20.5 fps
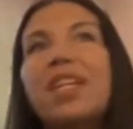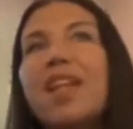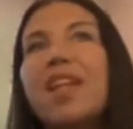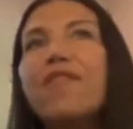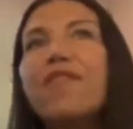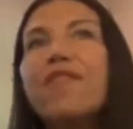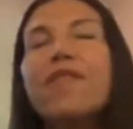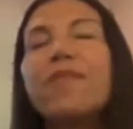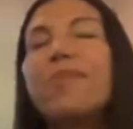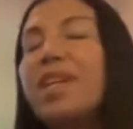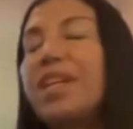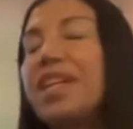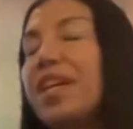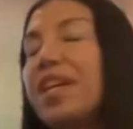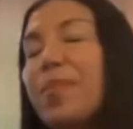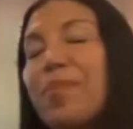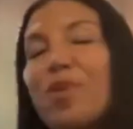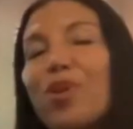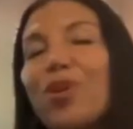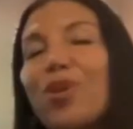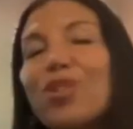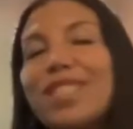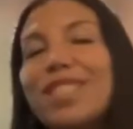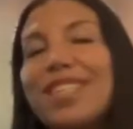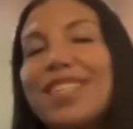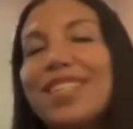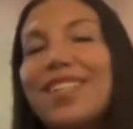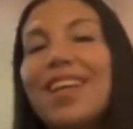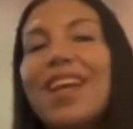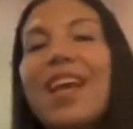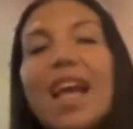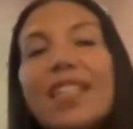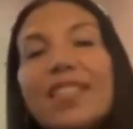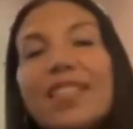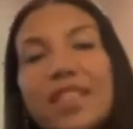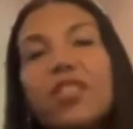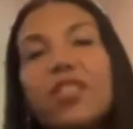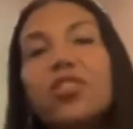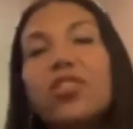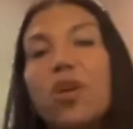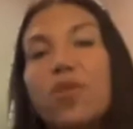never even meeting in person and
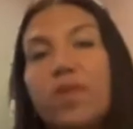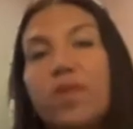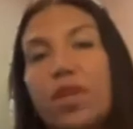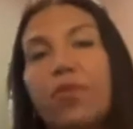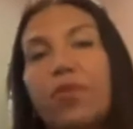still going